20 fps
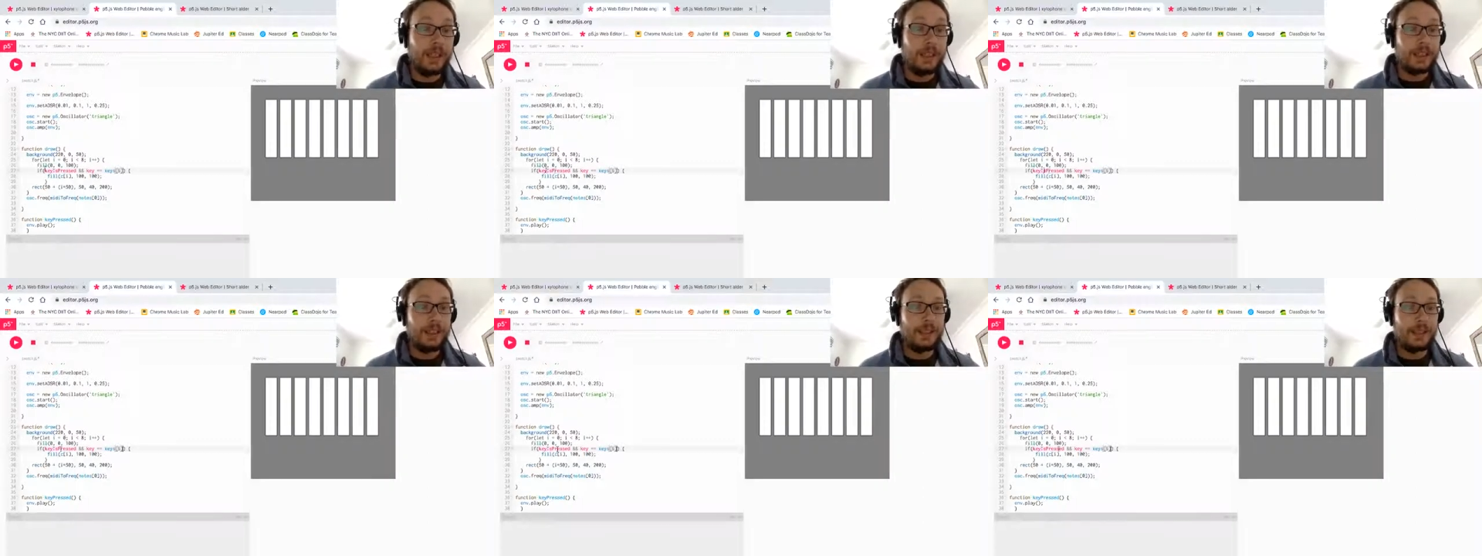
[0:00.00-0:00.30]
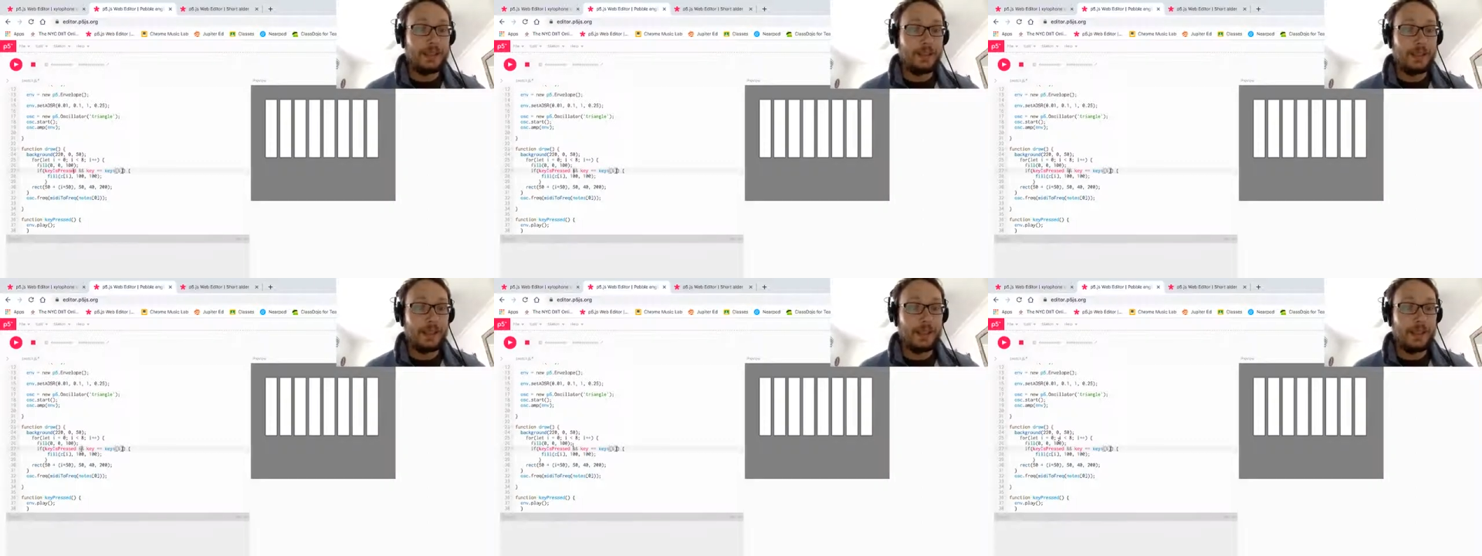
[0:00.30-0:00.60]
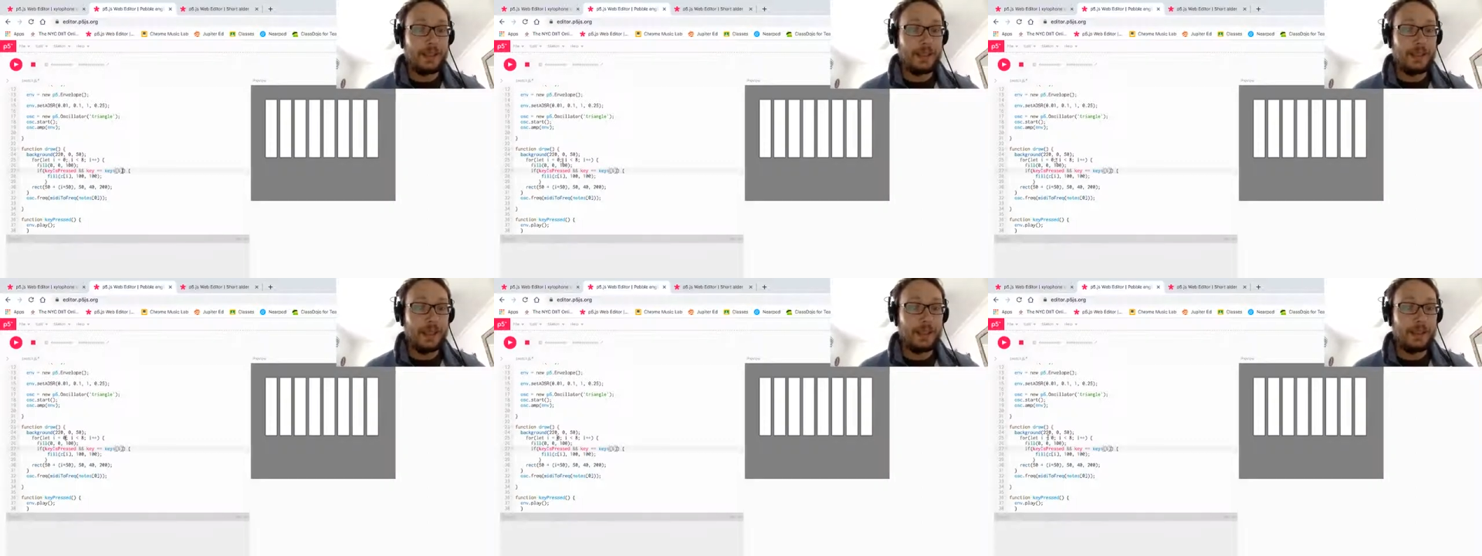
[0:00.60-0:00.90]
key is
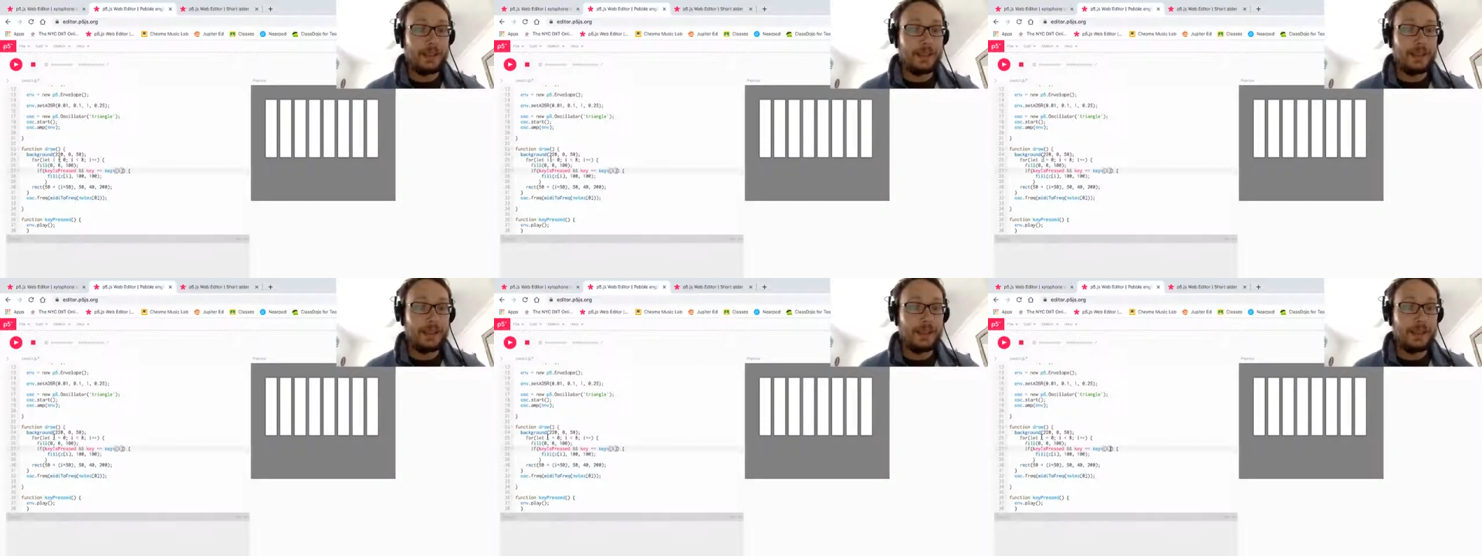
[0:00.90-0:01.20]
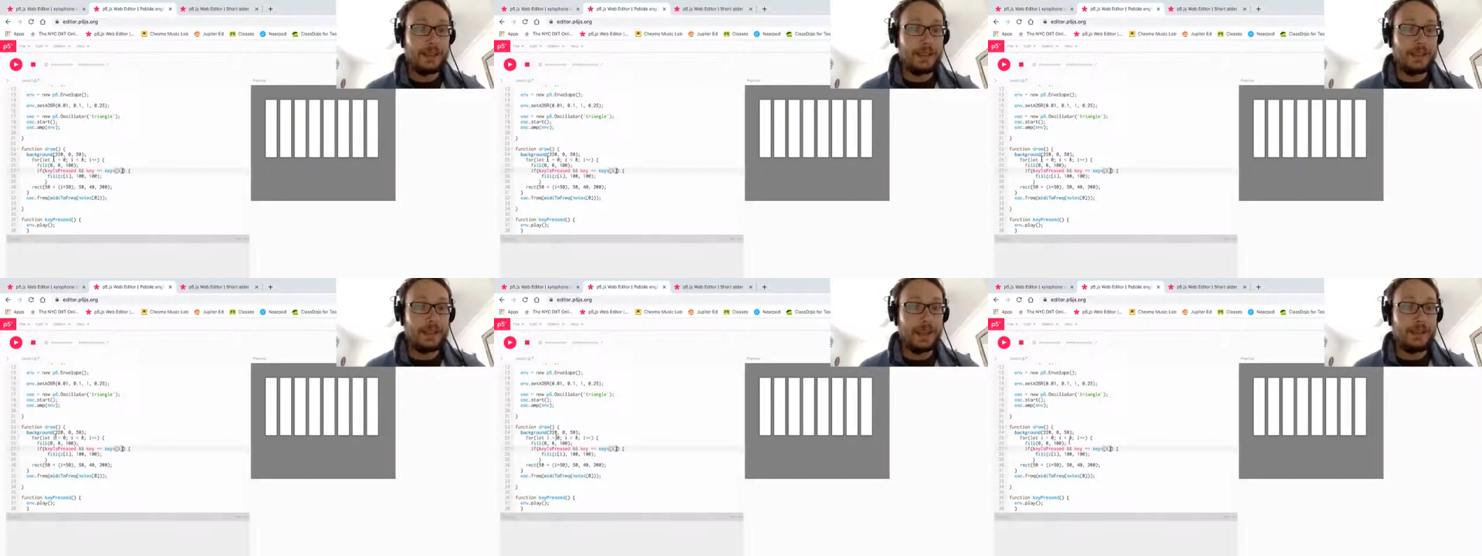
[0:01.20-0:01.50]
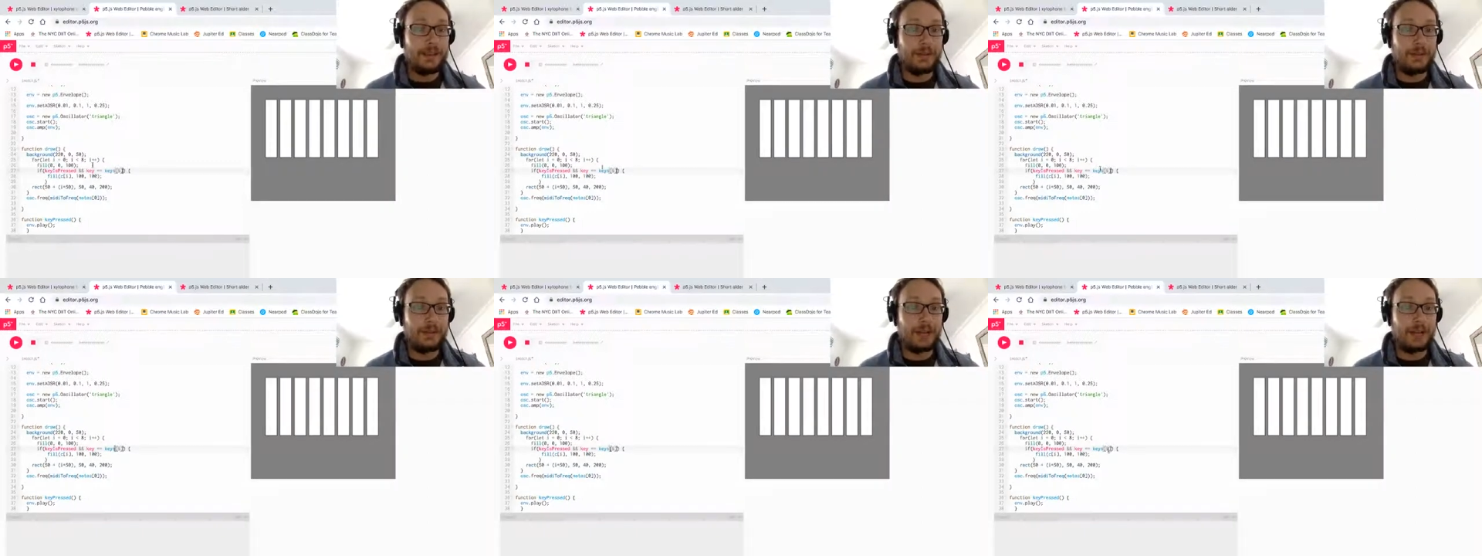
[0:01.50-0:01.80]
pressed and the key is
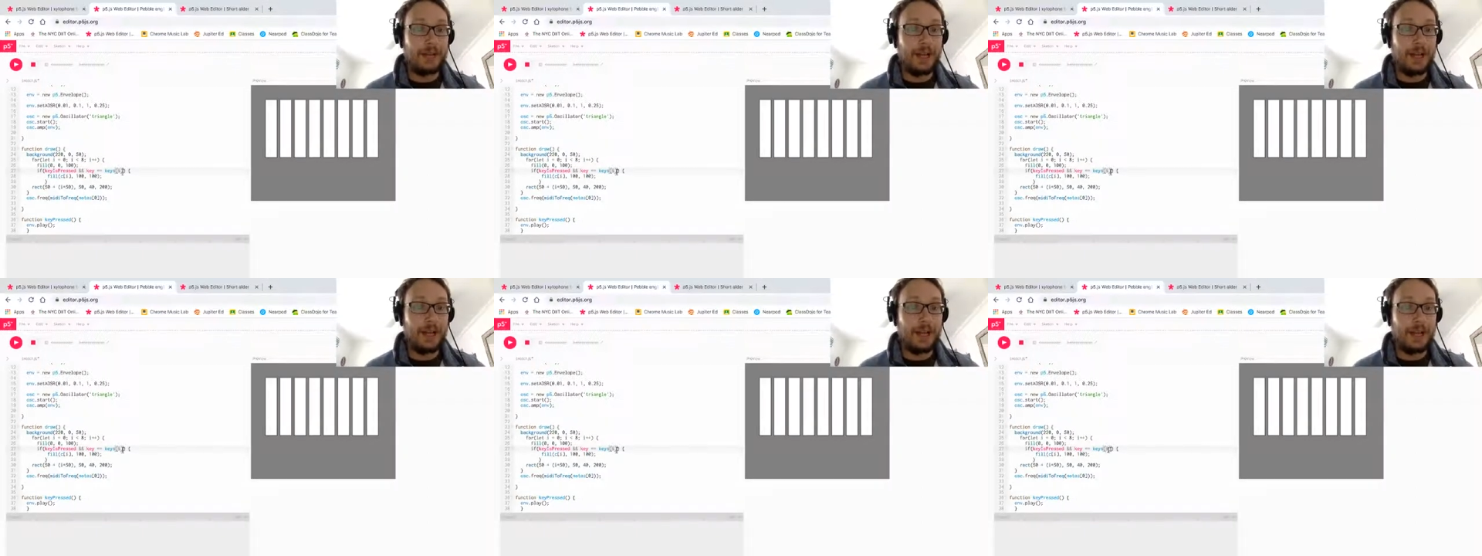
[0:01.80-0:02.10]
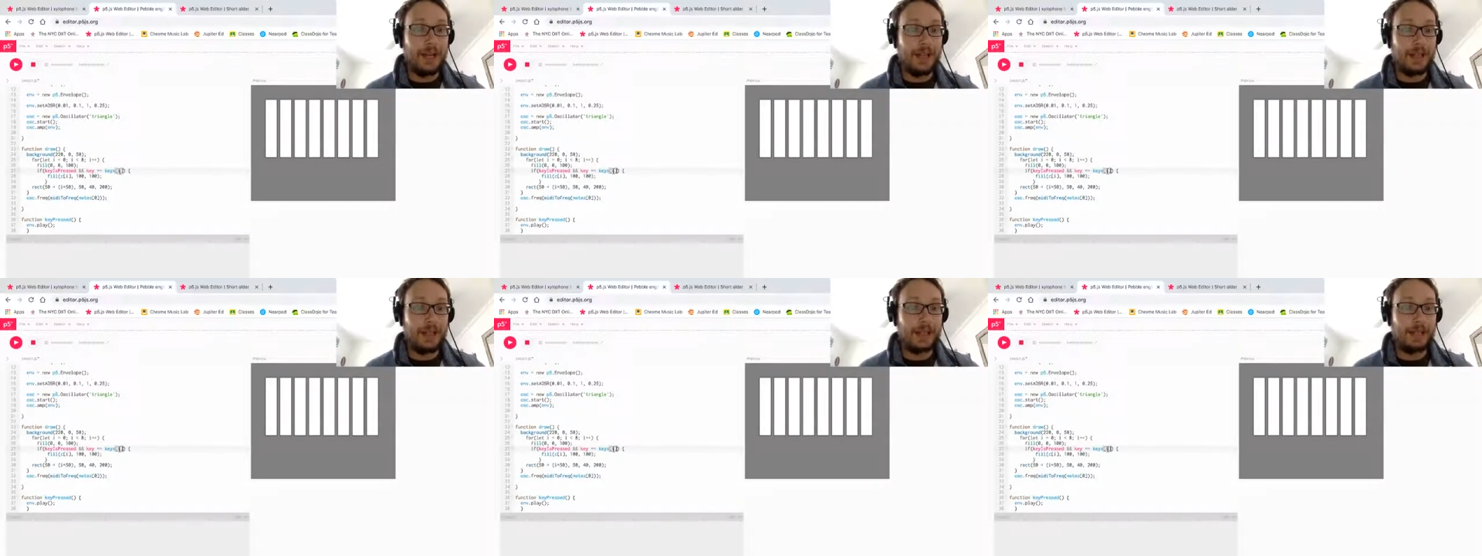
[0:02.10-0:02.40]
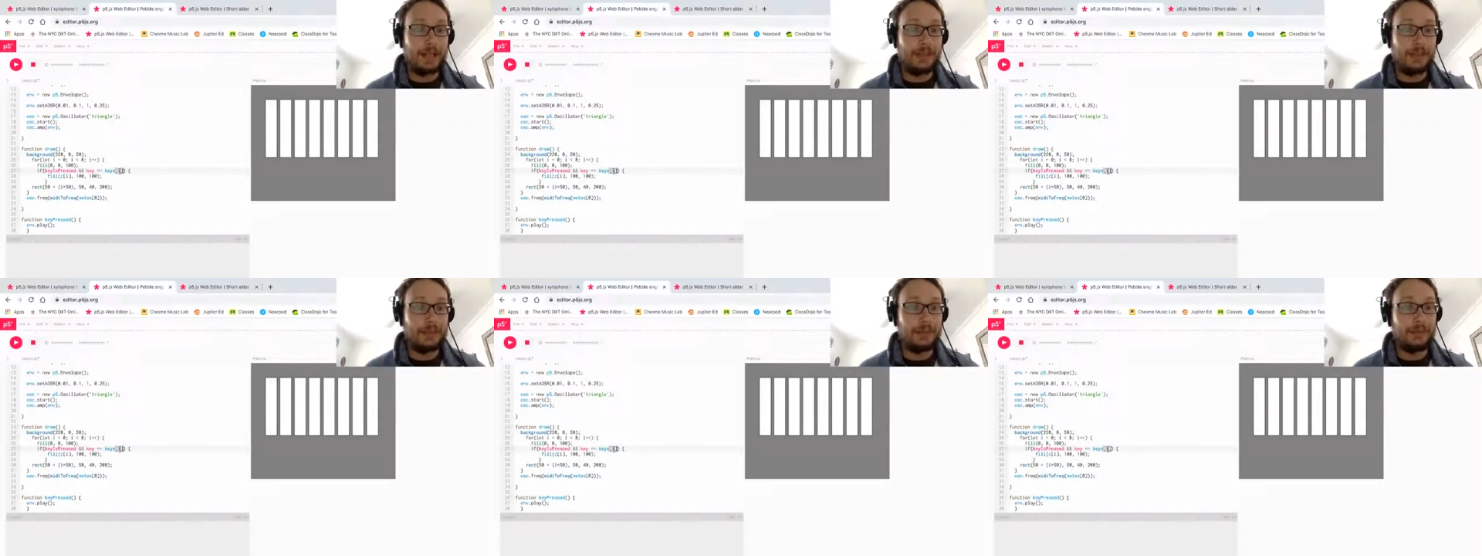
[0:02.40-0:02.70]
counter I,
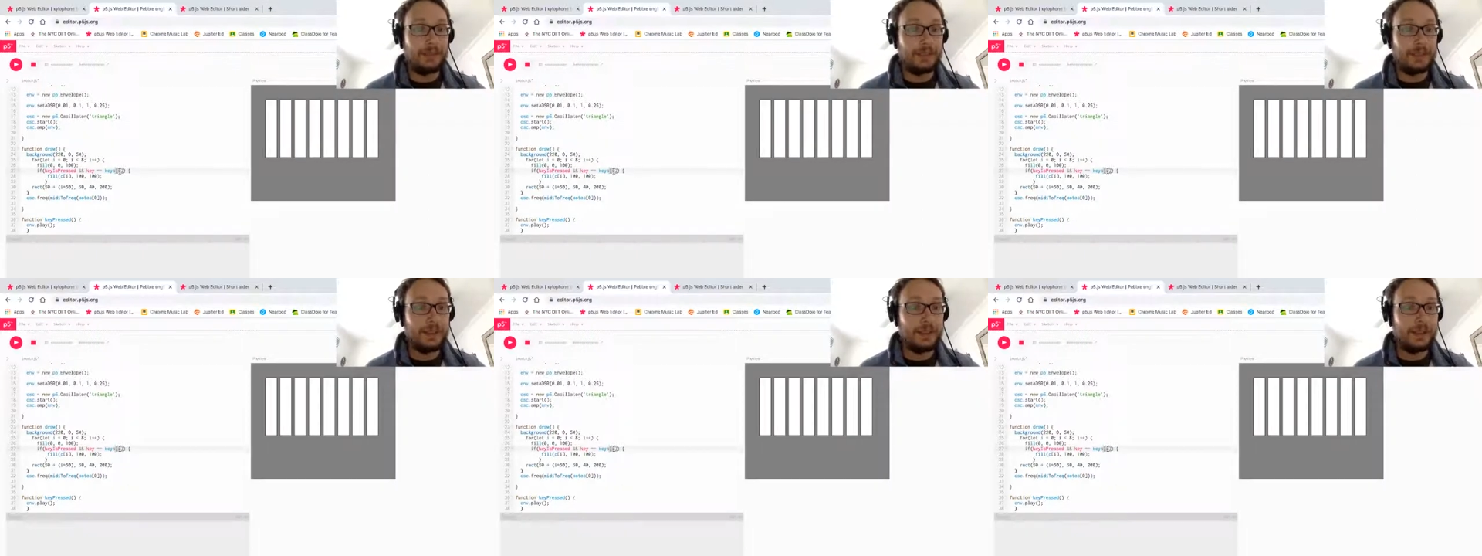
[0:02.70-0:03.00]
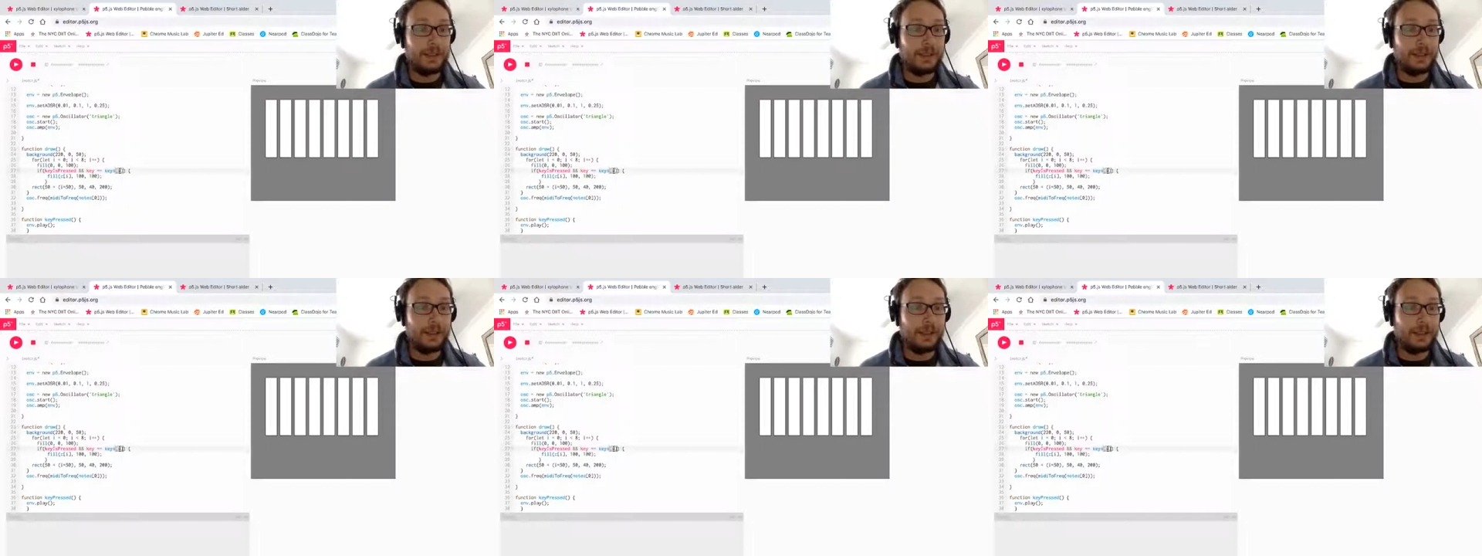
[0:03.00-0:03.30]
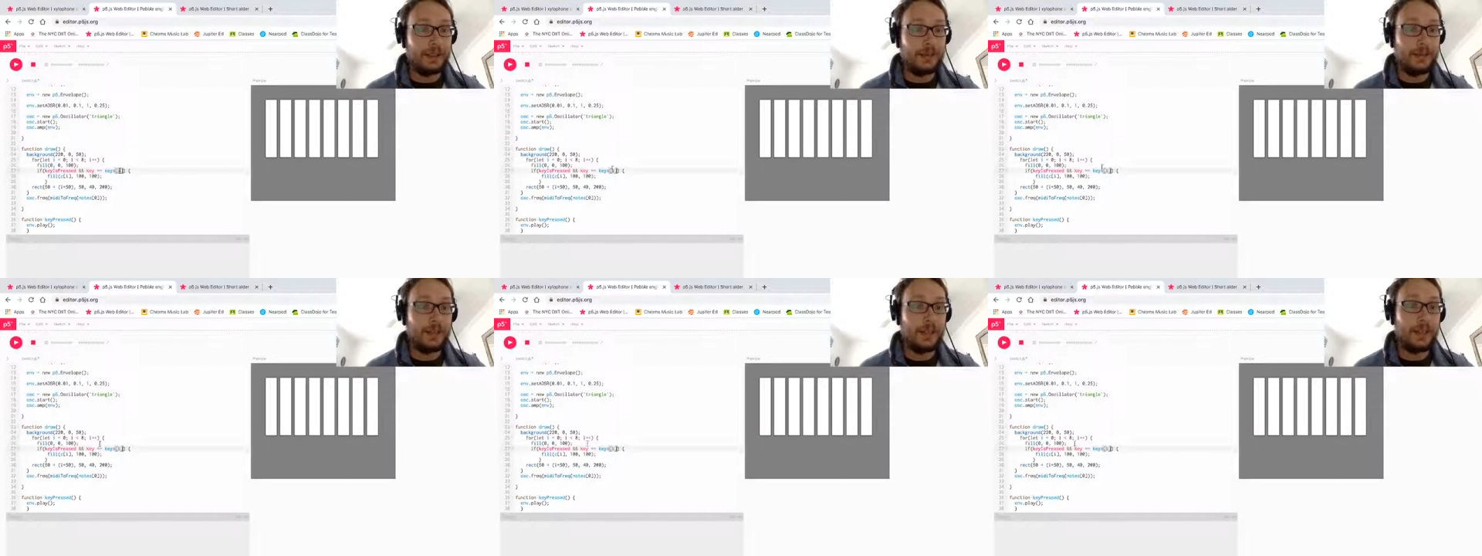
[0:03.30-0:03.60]
it would be 0,